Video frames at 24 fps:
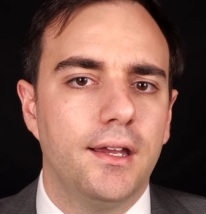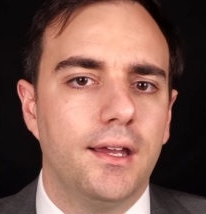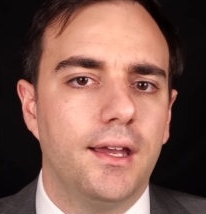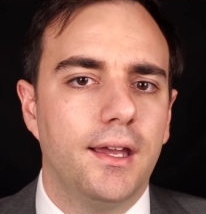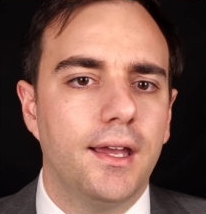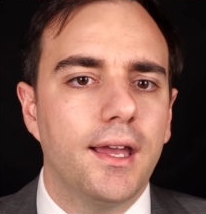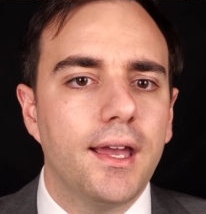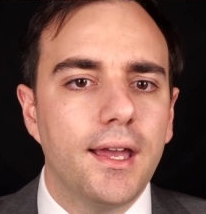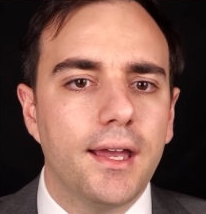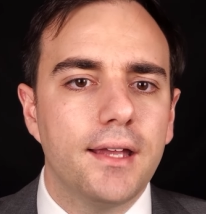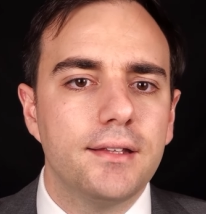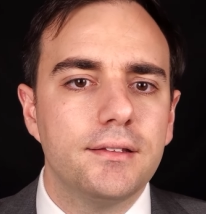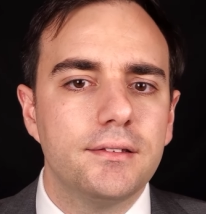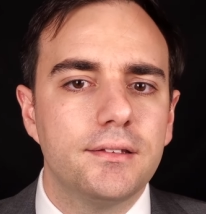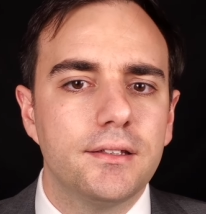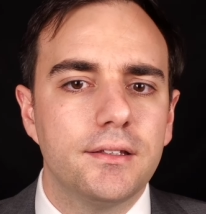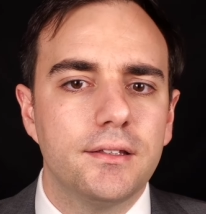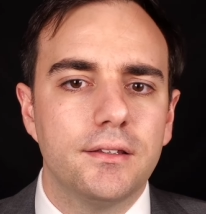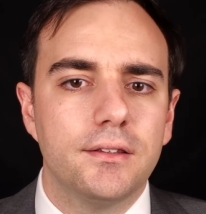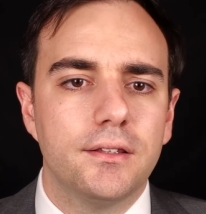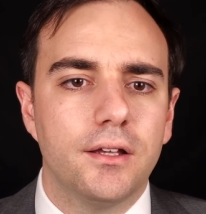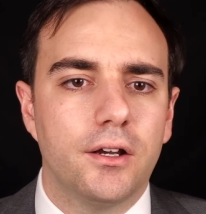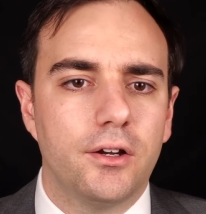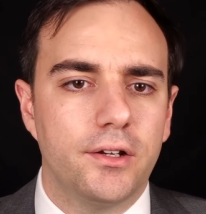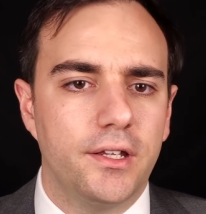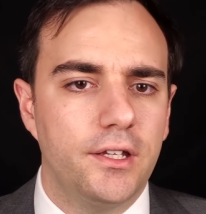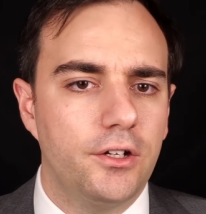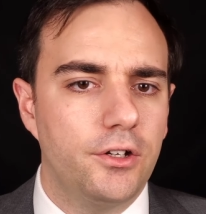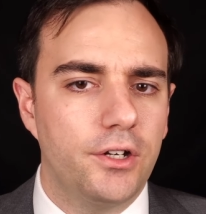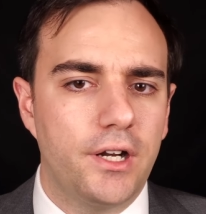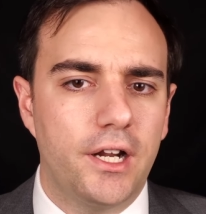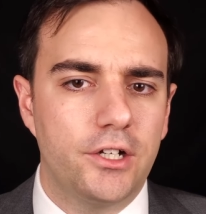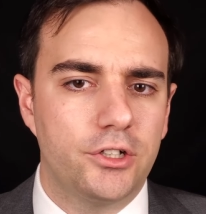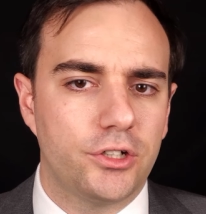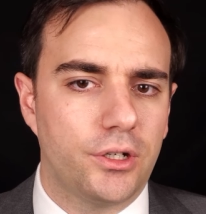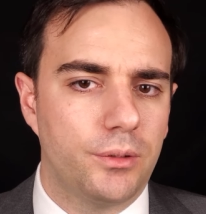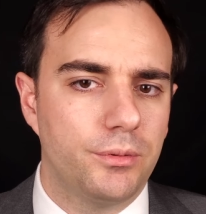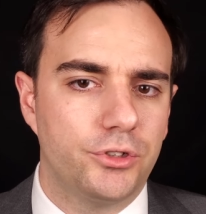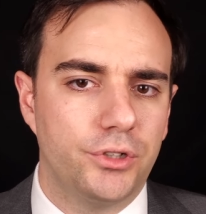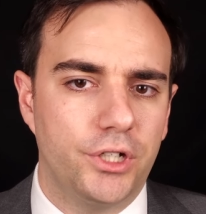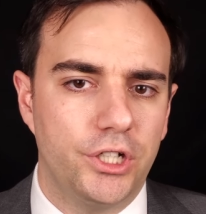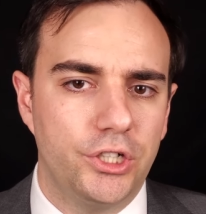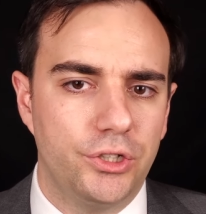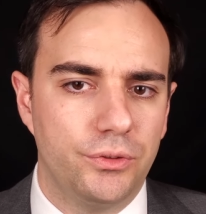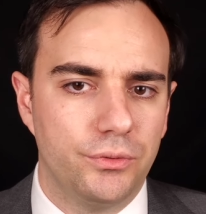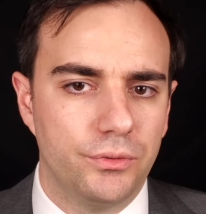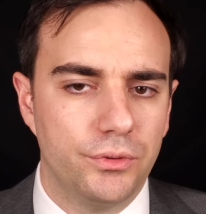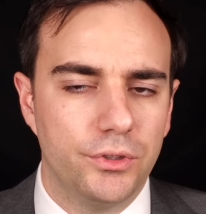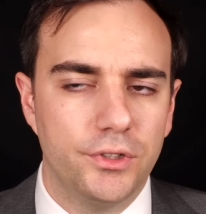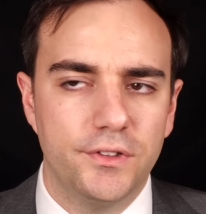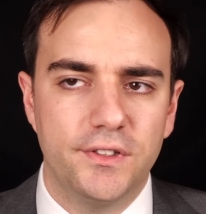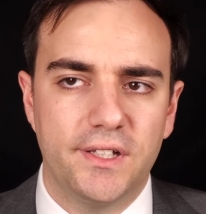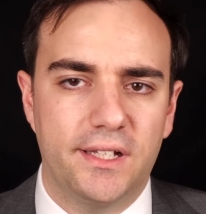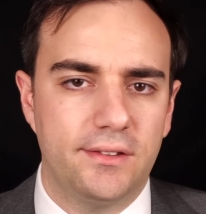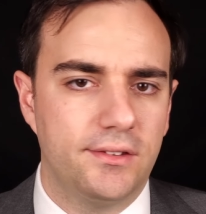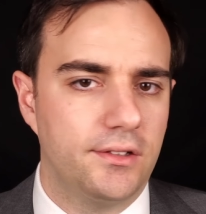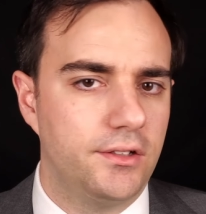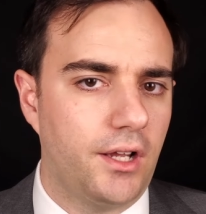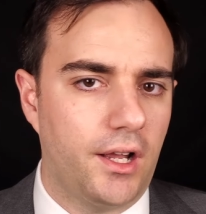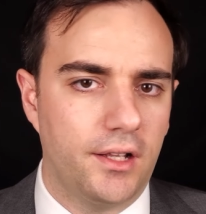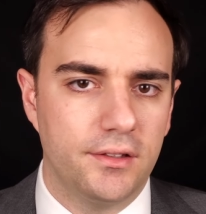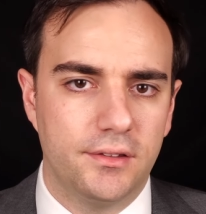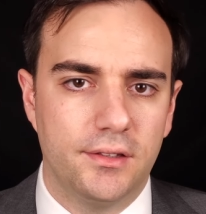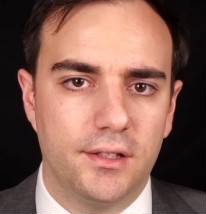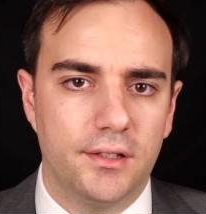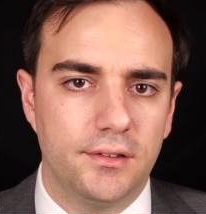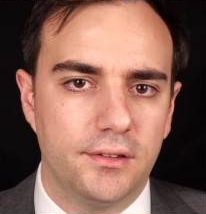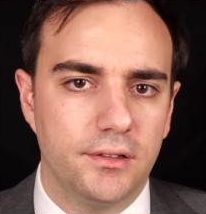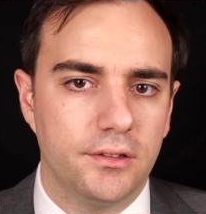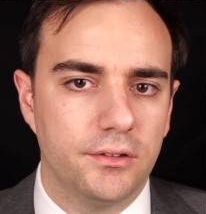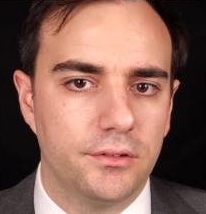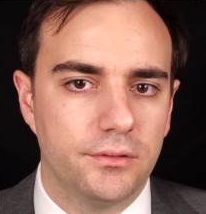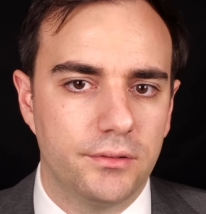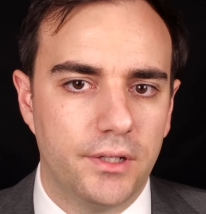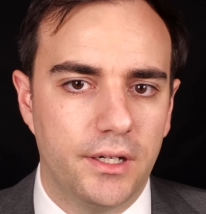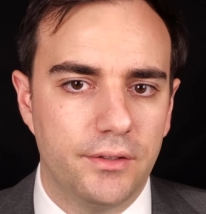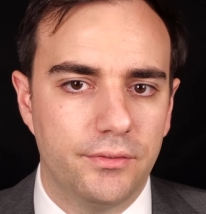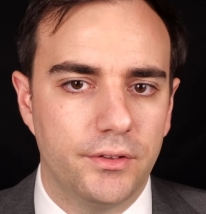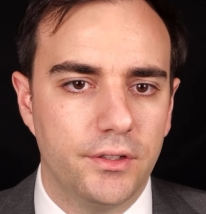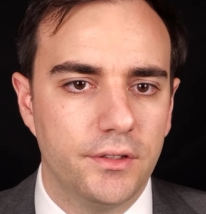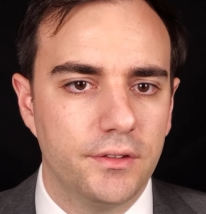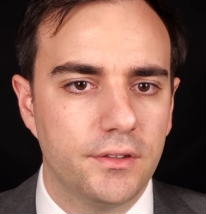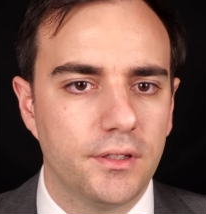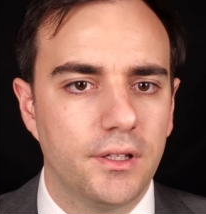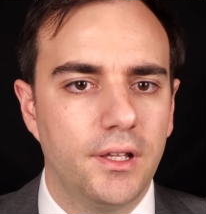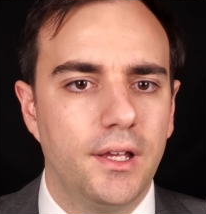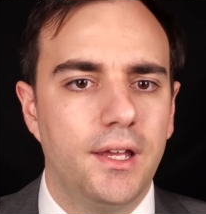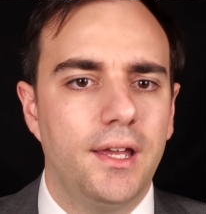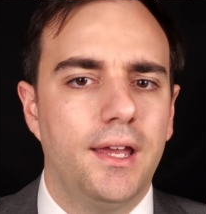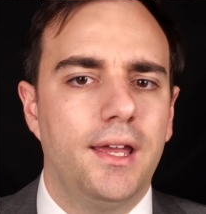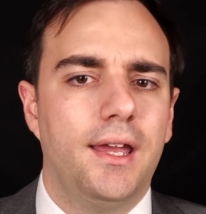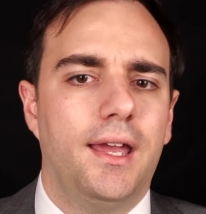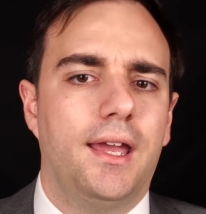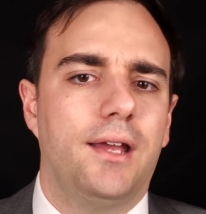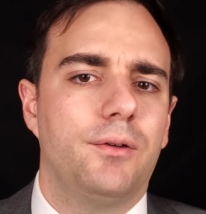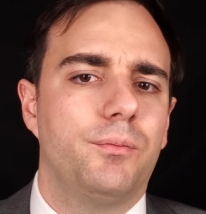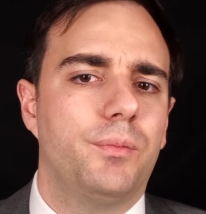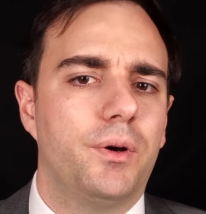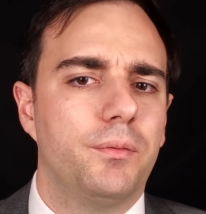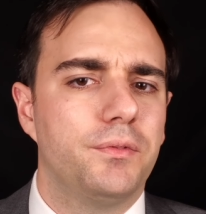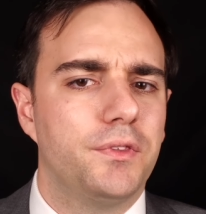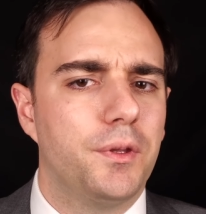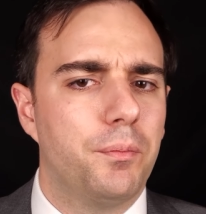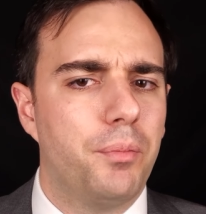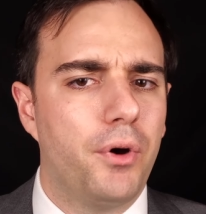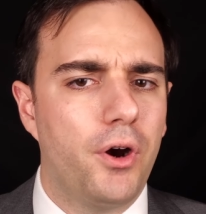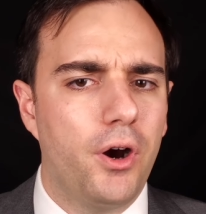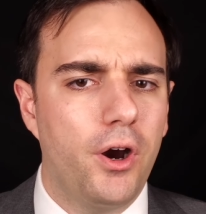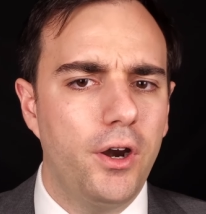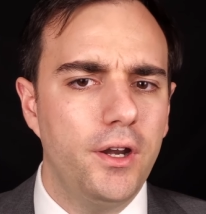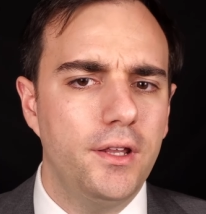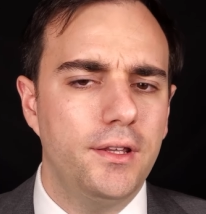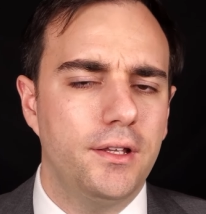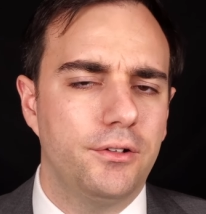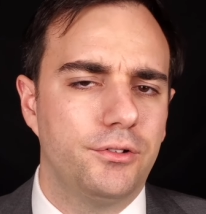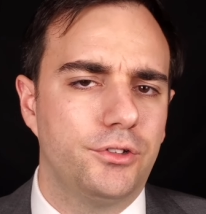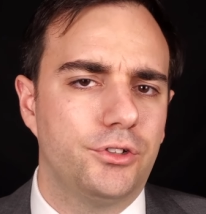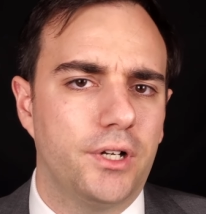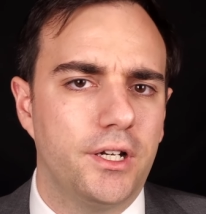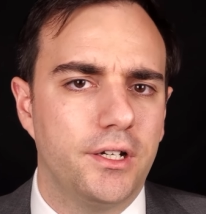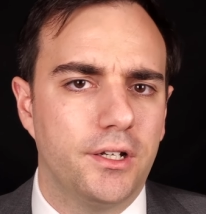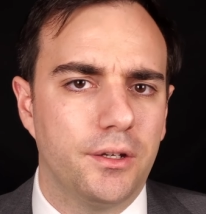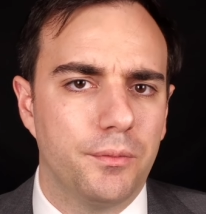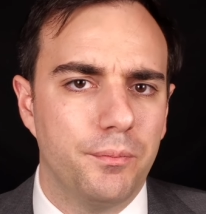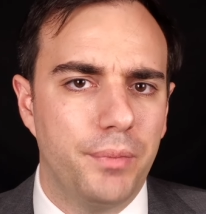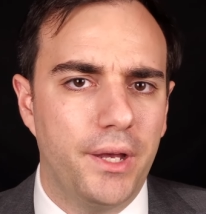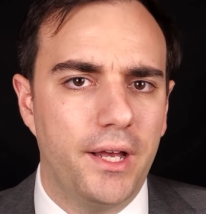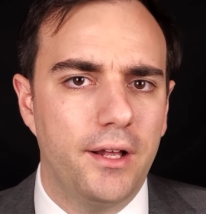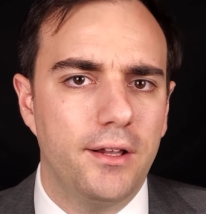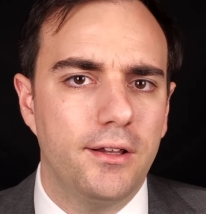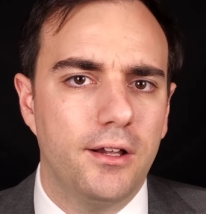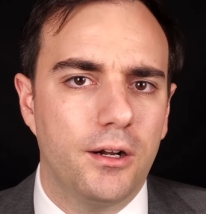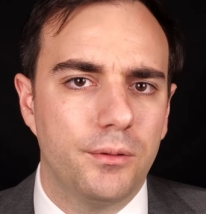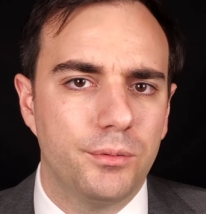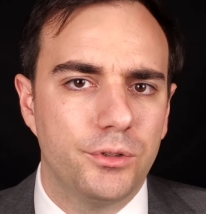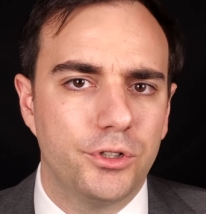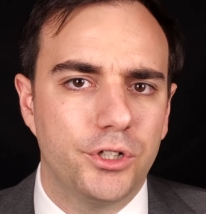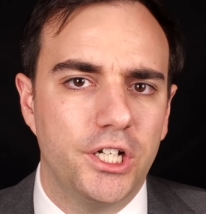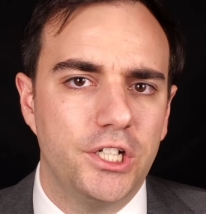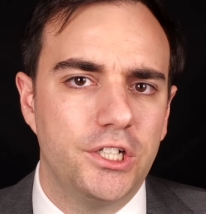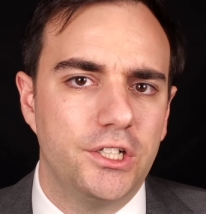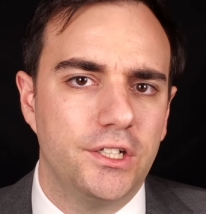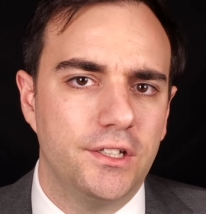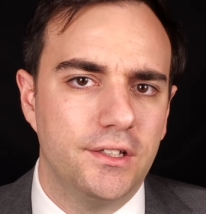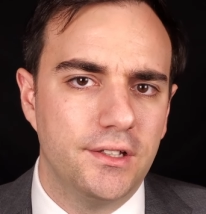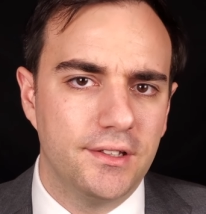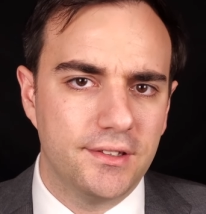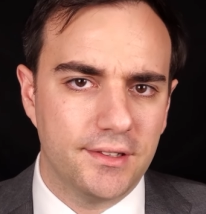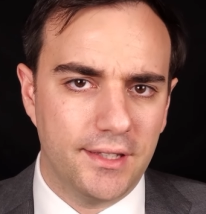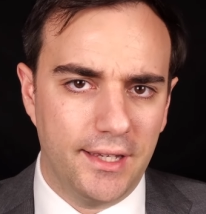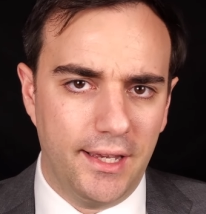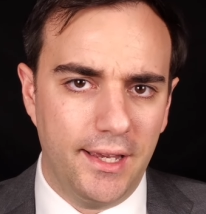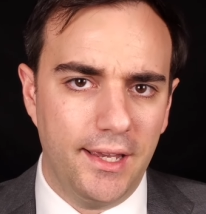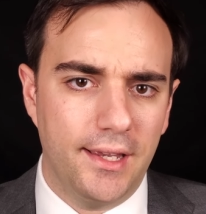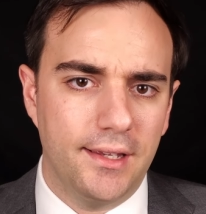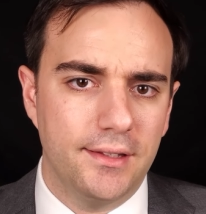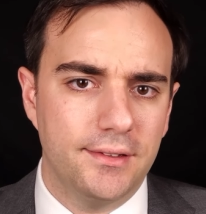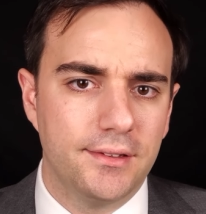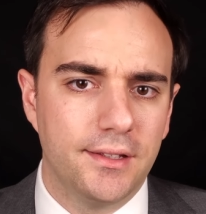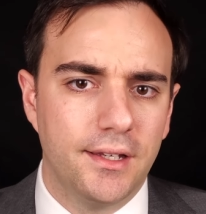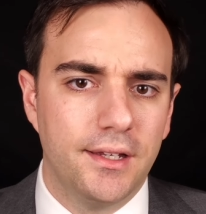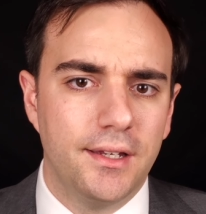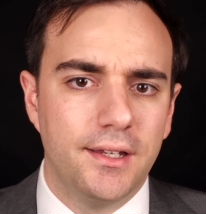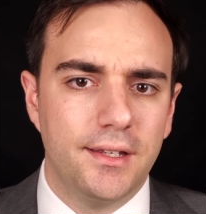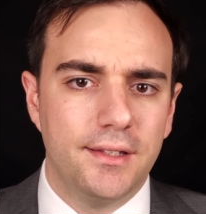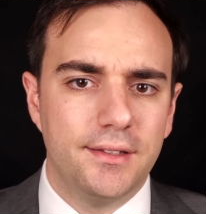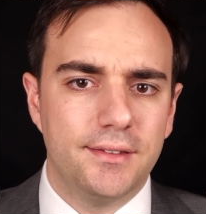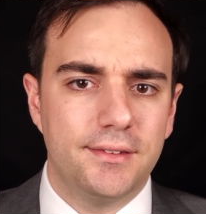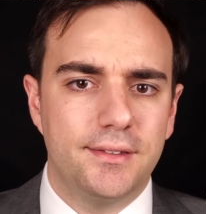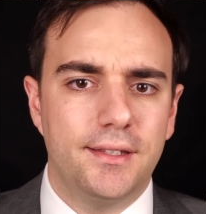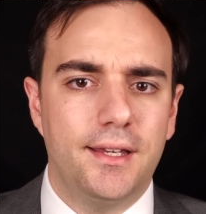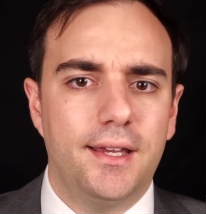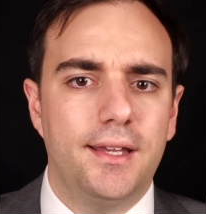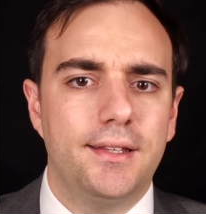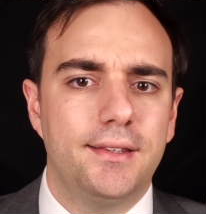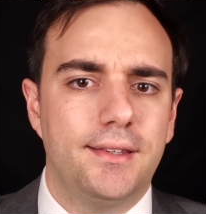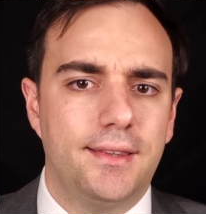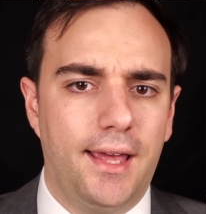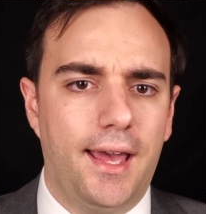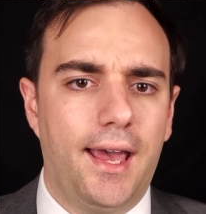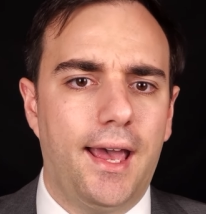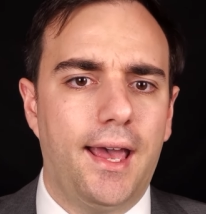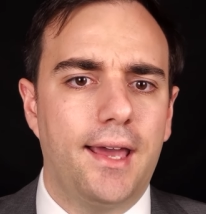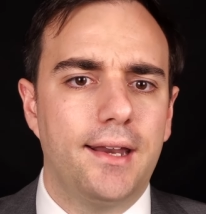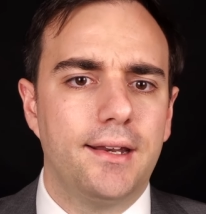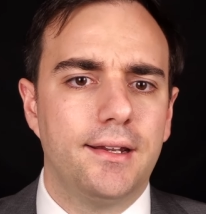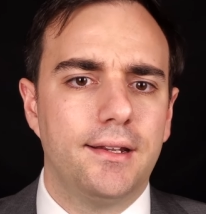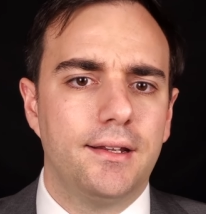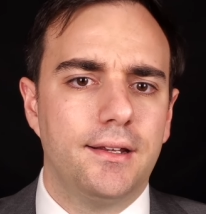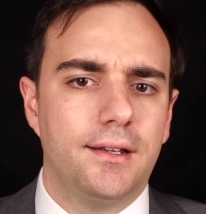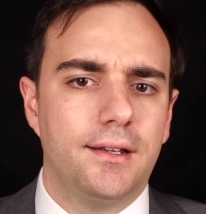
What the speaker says: And the international arbitration rules, that's a nonsensical reference. And but the party that was trying to compel arbitration in this case said that